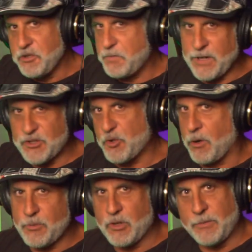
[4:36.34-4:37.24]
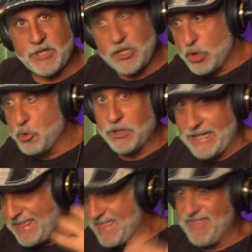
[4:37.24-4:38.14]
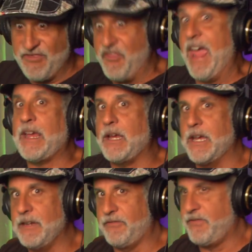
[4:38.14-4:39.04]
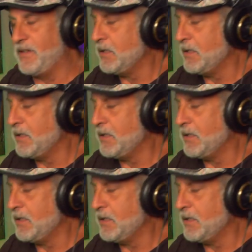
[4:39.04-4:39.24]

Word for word: use big storm drums. It's usually that kind of,